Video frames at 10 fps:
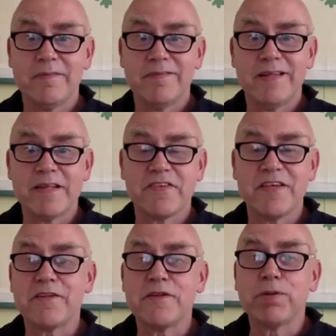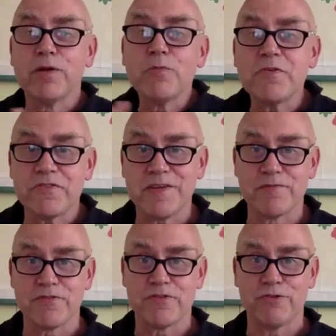let's say the diplomacy
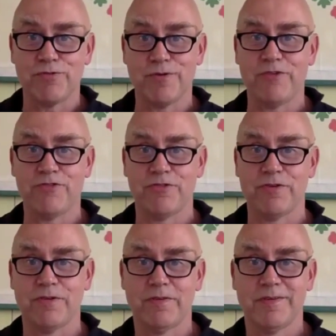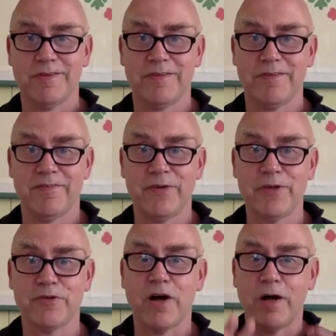of the situation, where
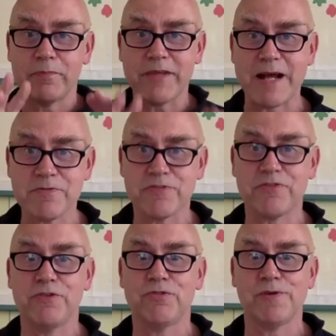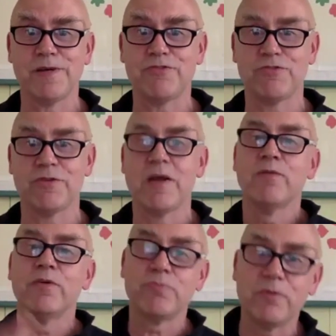you calm down the situation,
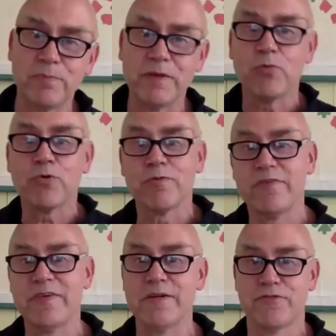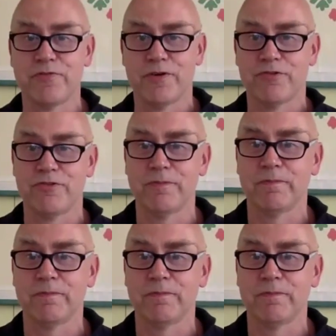which would be more of a Venus function.